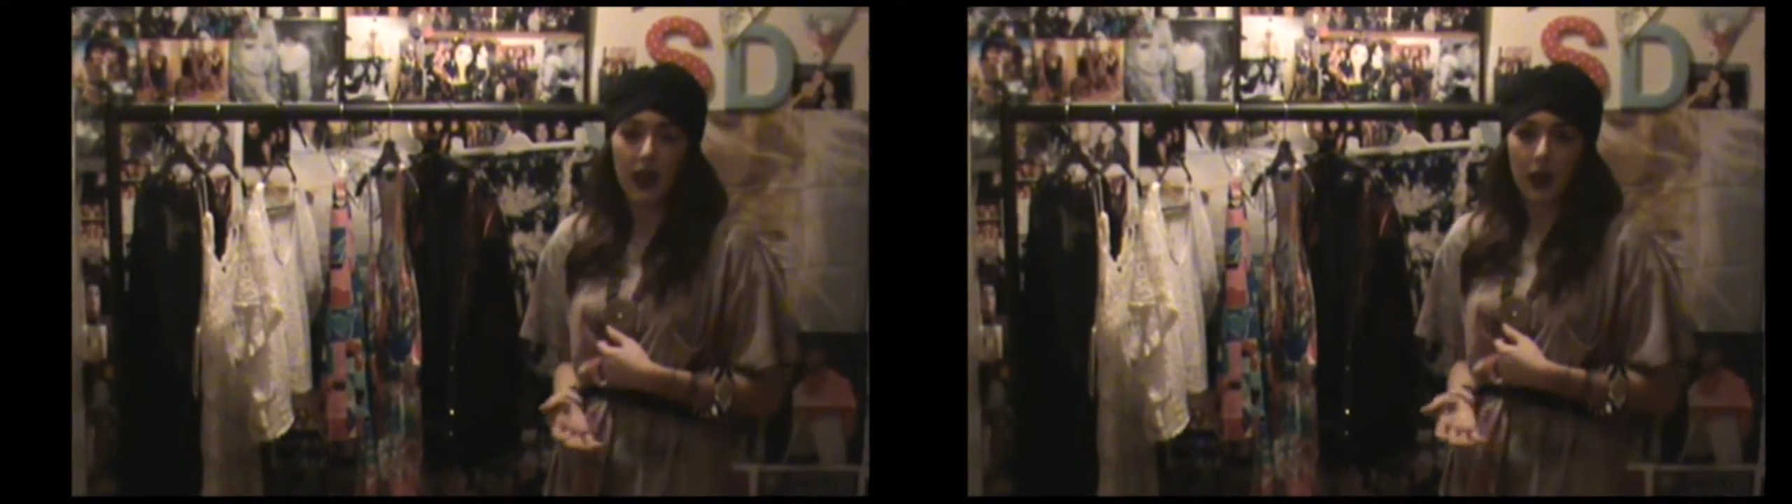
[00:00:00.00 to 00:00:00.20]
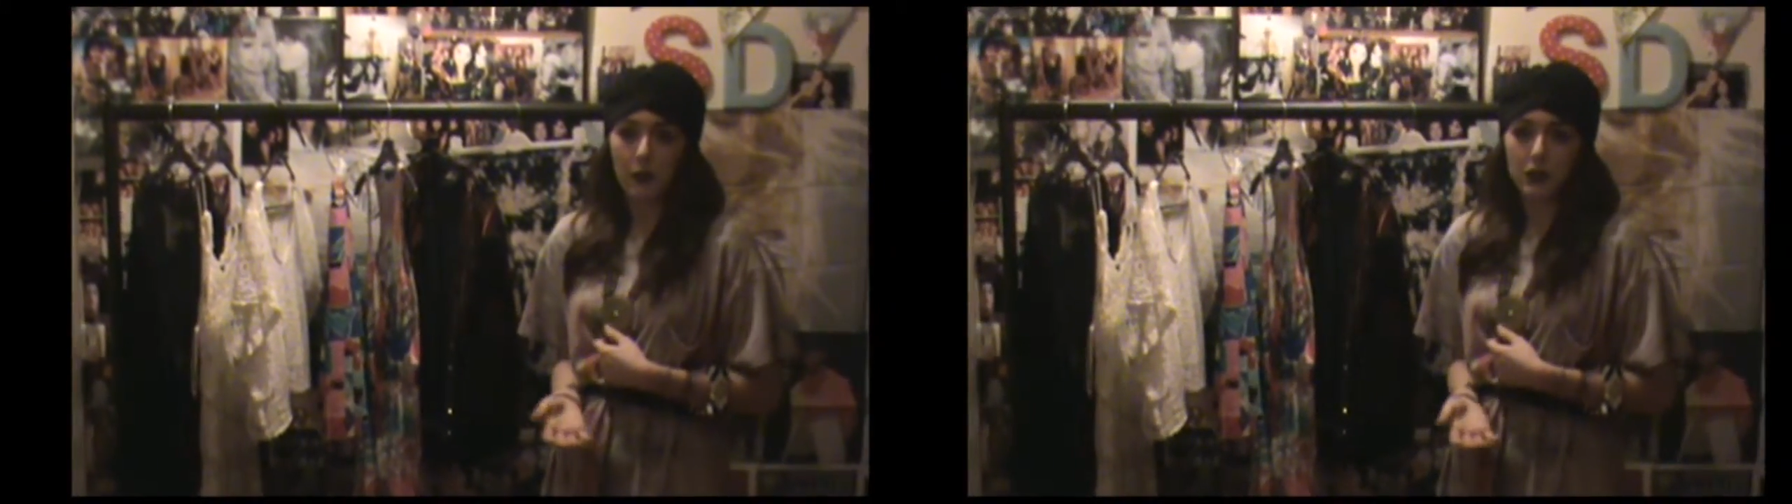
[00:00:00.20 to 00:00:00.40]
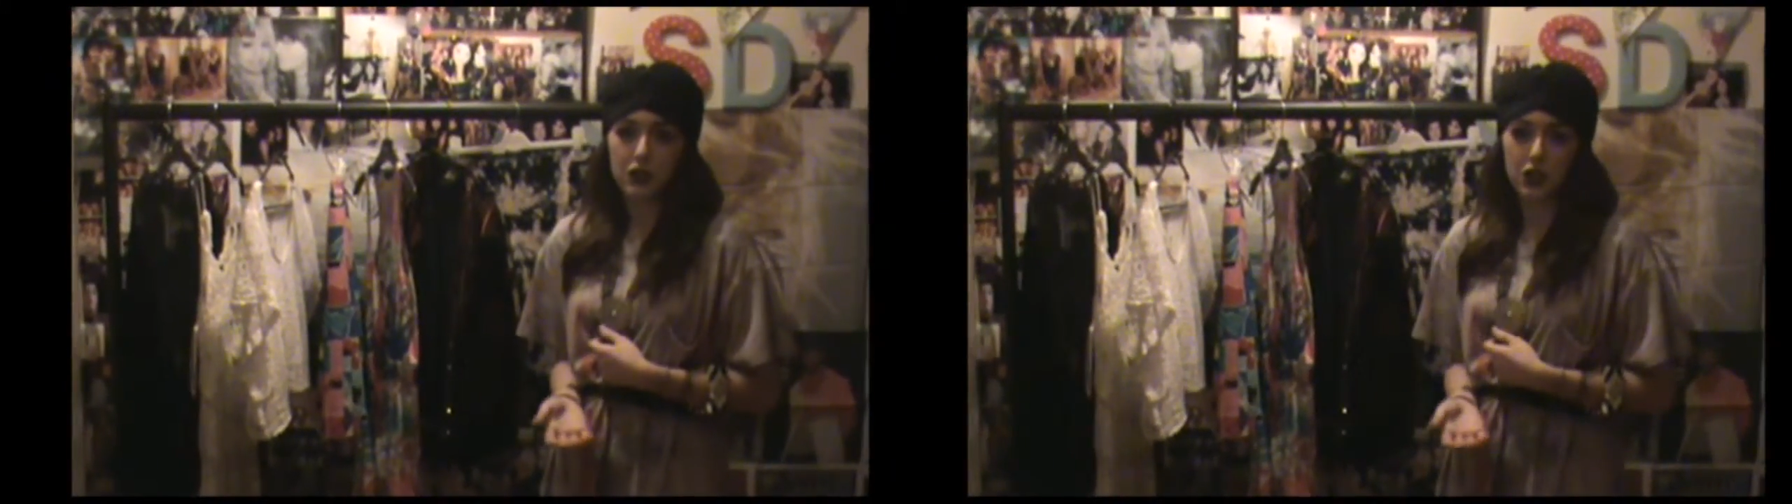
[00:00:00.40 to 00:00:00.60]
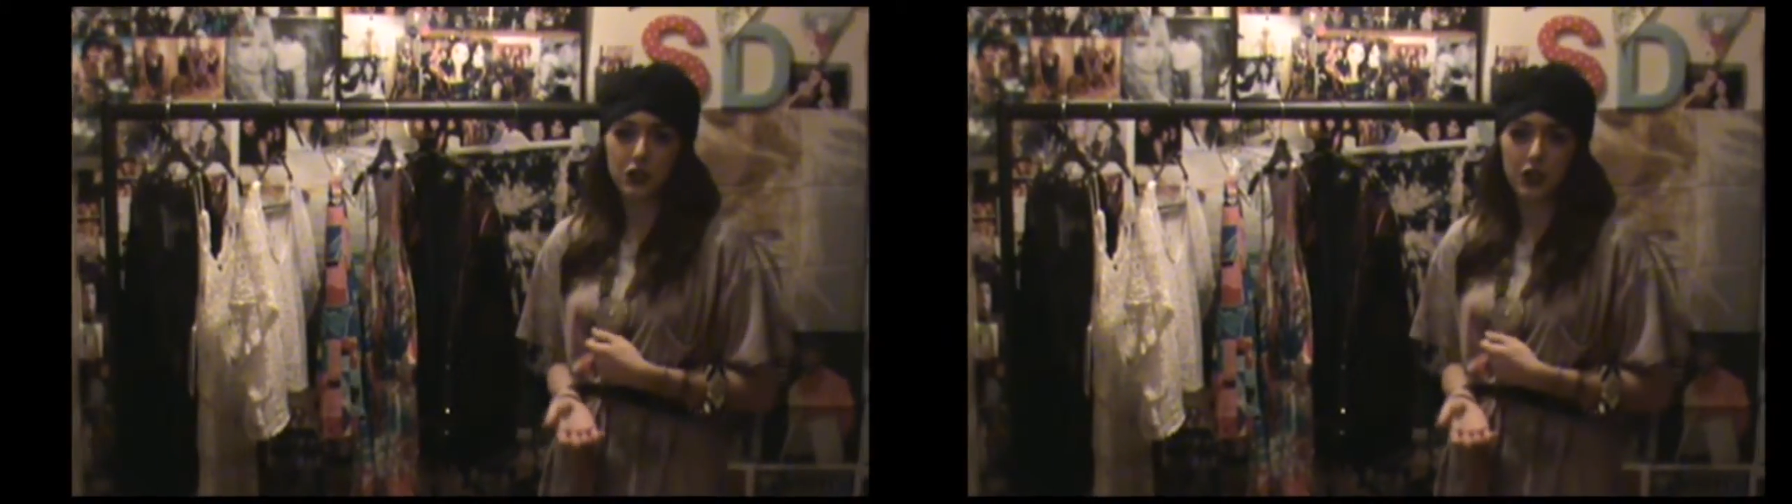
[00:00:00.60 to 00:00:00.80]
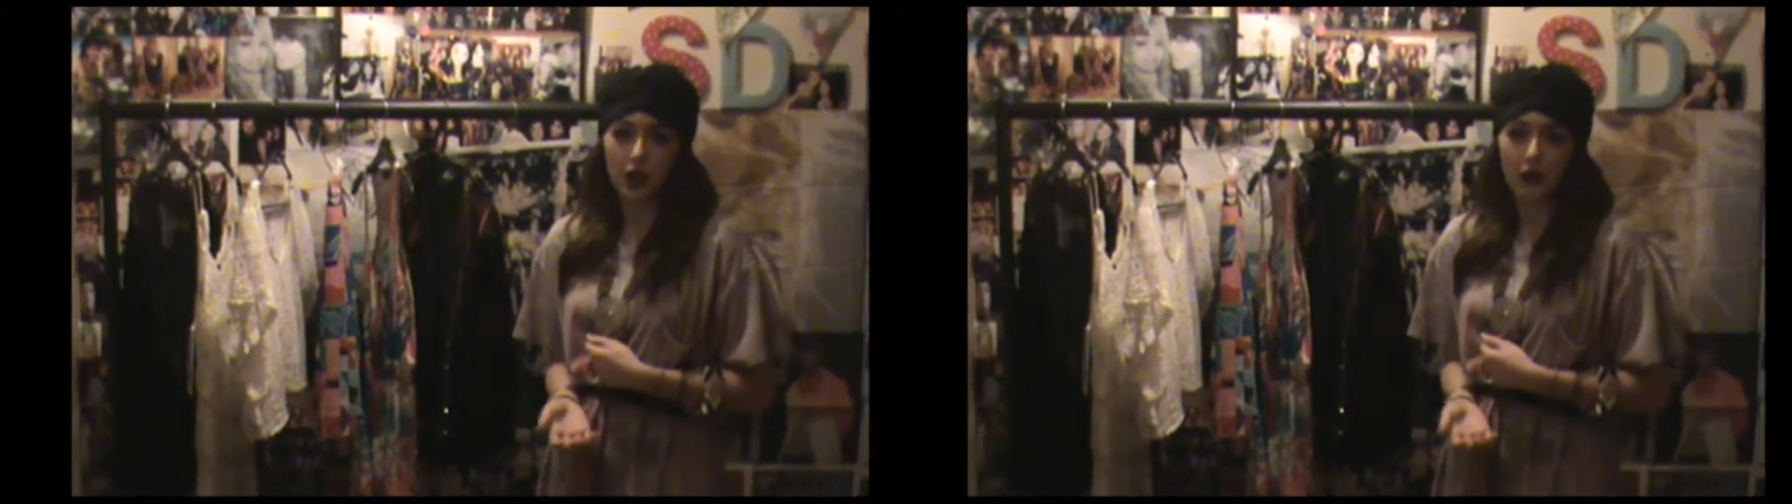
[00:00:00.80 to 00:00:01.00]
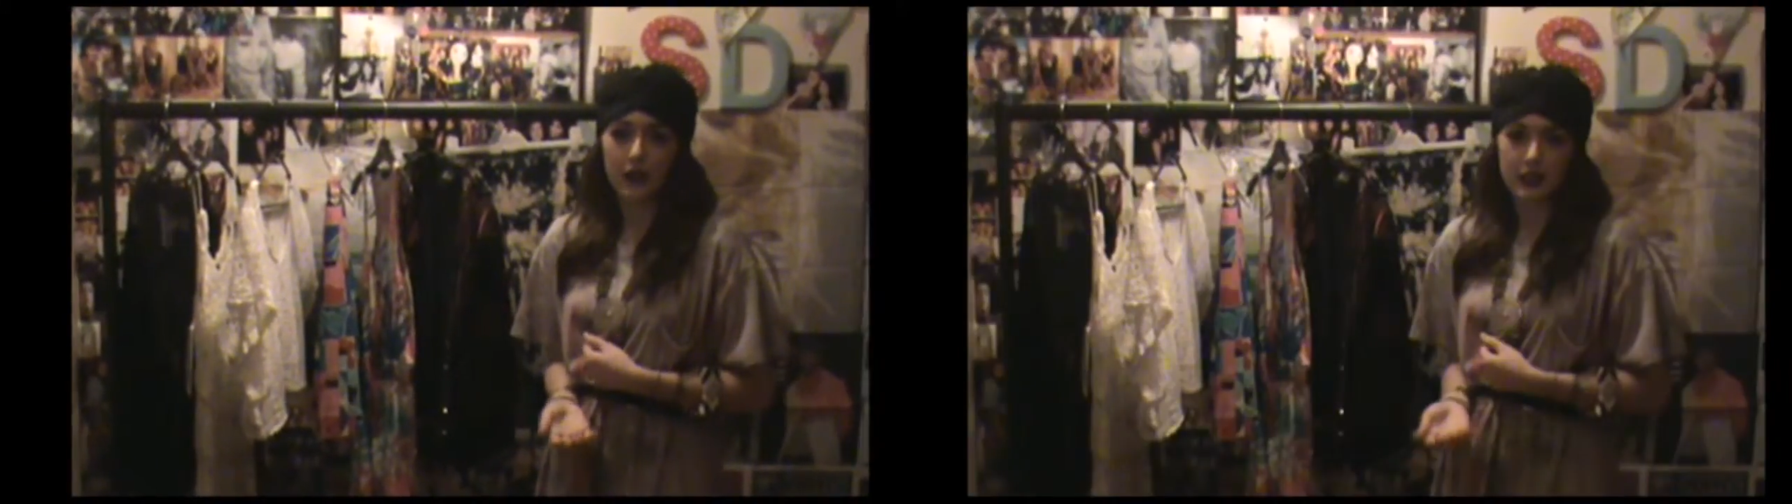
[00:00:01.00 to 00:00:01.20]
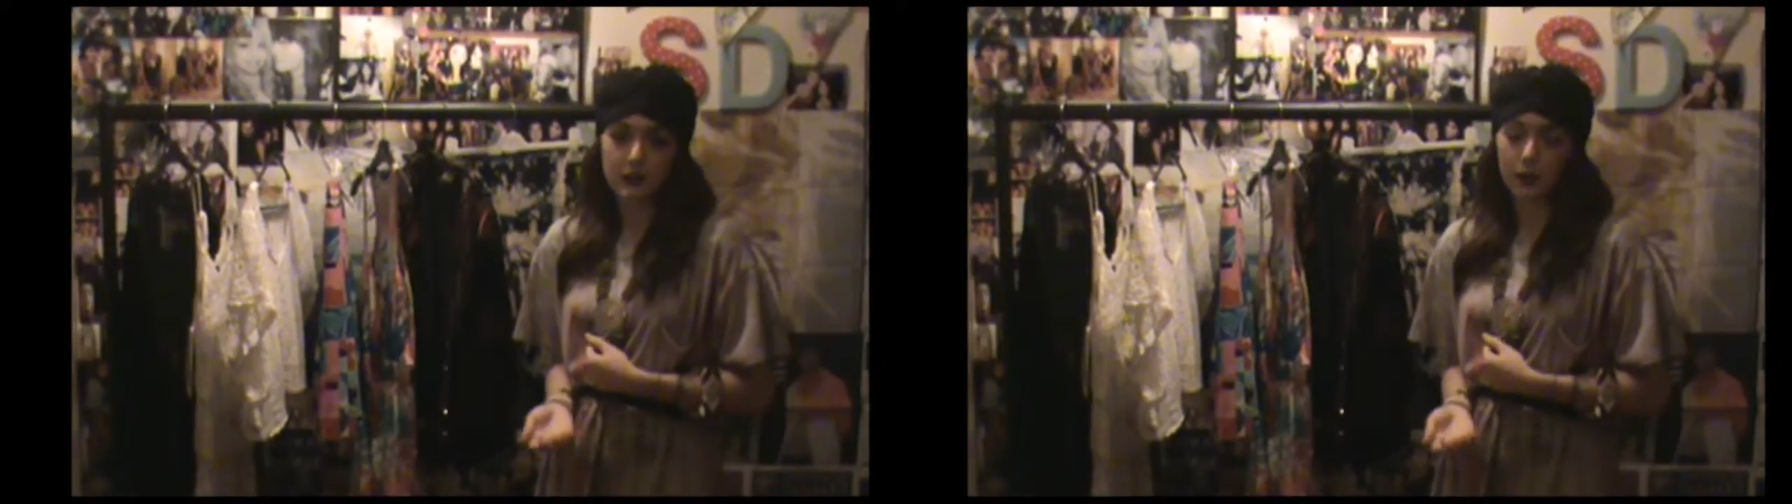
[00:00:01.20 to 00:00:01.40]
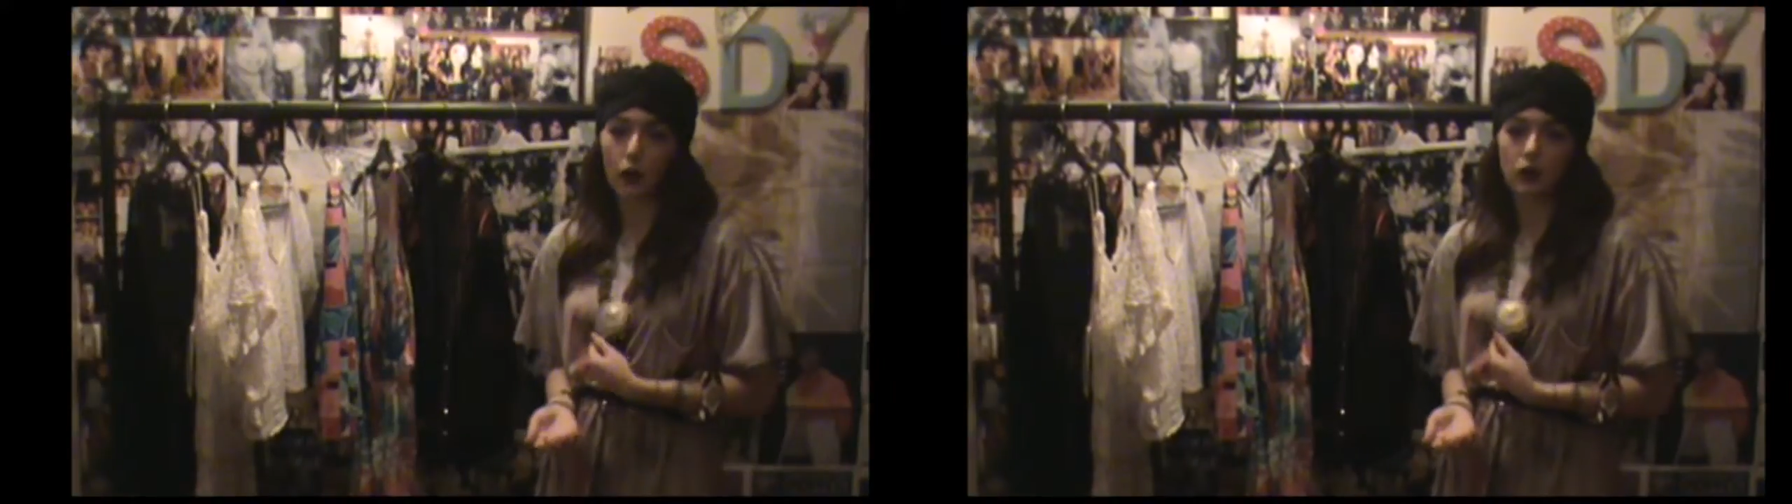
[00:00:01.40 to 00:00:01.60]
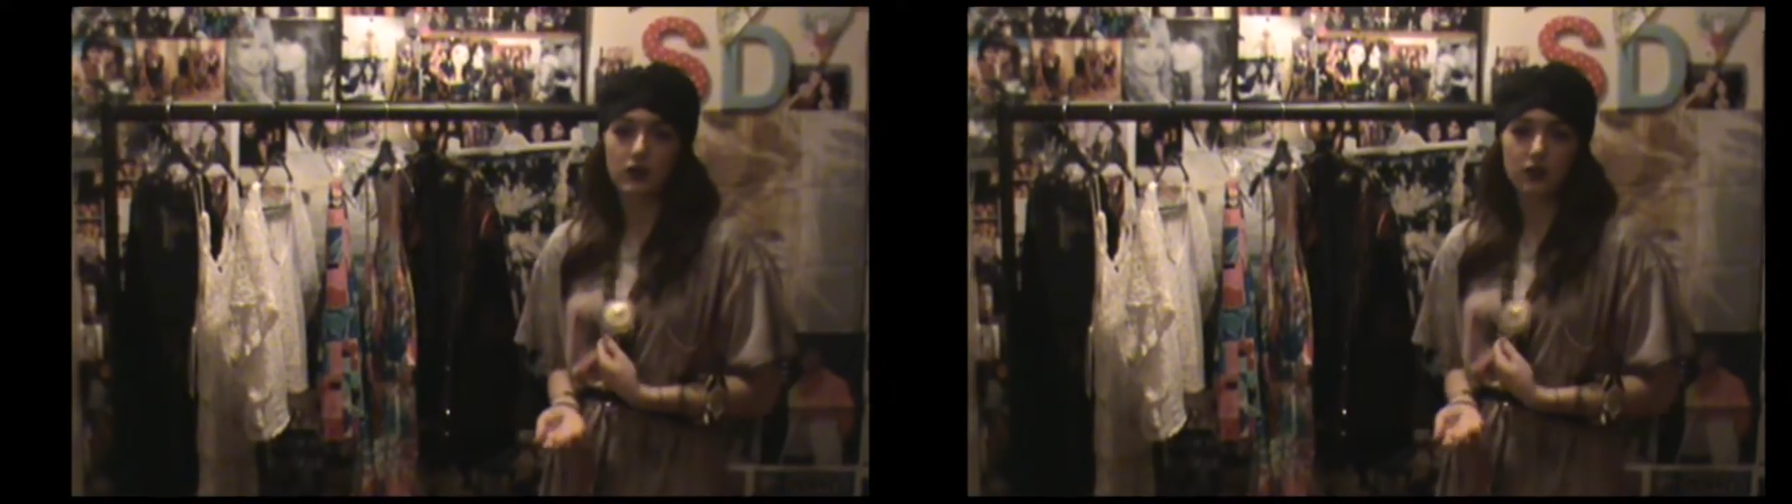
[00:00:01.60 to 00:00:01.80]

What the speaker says: And we should, you know, explore